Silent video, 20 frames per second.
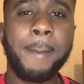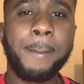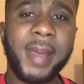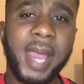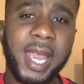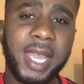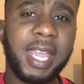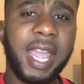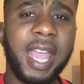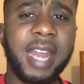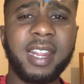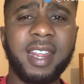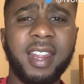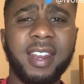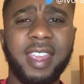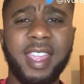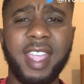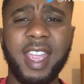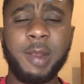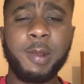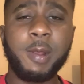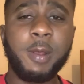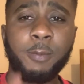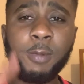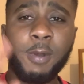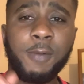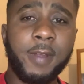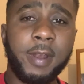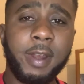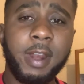back at it again
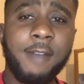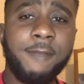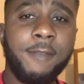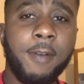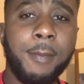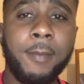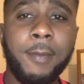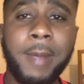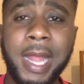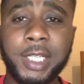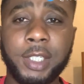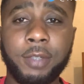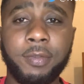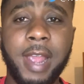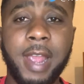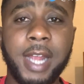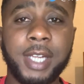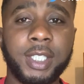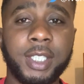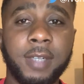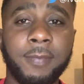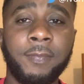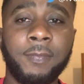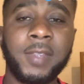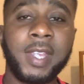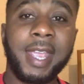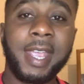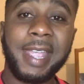with another match reaction.